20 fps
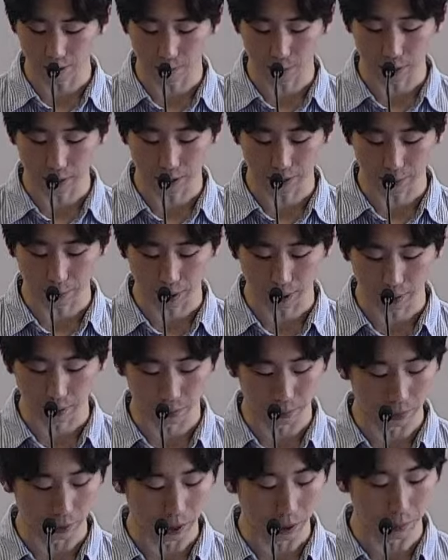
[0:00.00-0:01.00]
have made a,
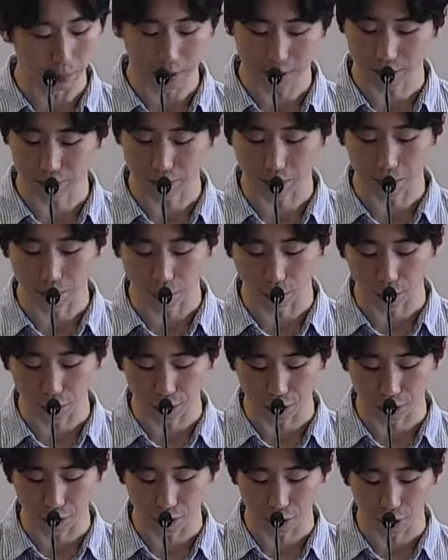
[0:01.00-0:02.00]
I must have uploaded the
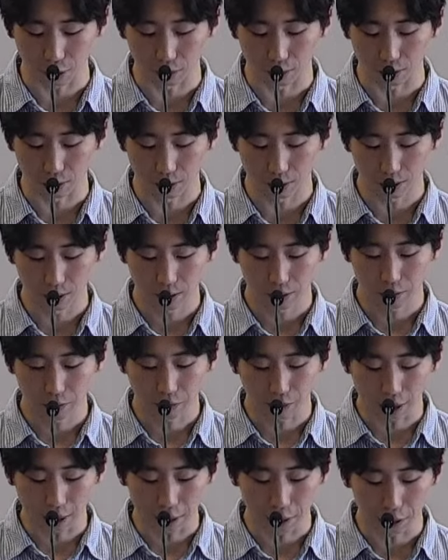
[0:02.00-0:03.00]
wrong
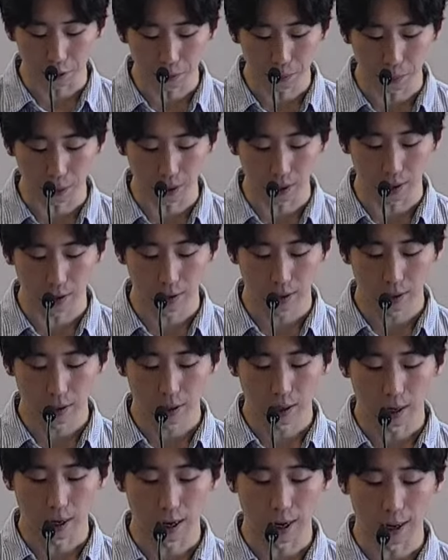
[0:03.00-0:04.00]
file, but
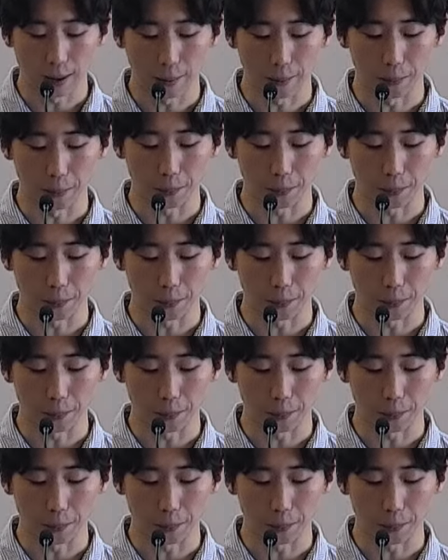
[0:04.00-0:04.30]
um,